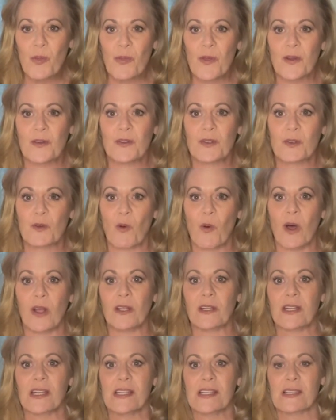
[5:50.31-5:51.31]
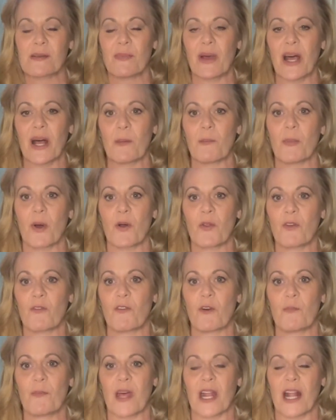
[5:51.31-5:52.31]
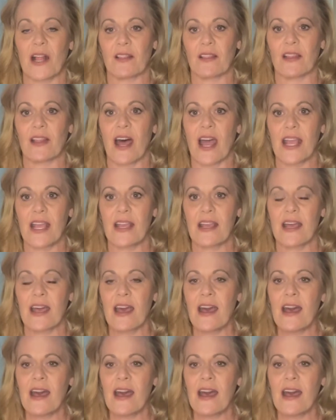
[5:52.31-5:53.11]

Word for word: There's qualities about both of them that I like.